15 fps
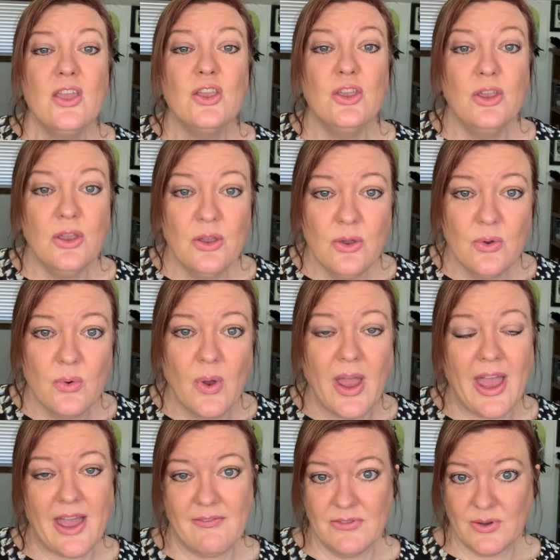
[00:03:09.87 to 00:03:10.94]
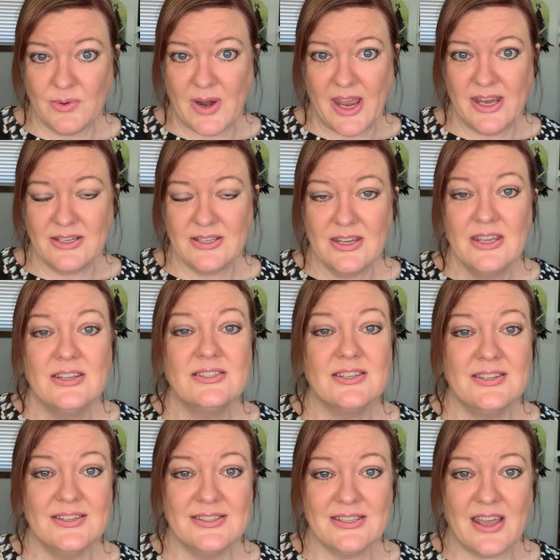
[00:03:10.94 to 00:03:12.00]
You have the right to
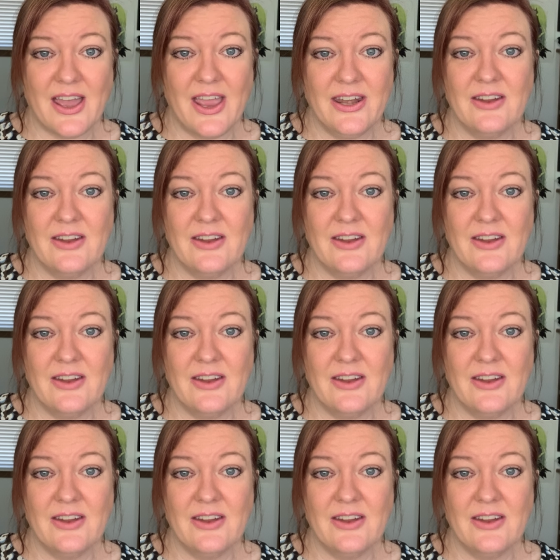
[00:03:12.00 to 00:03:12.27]
decide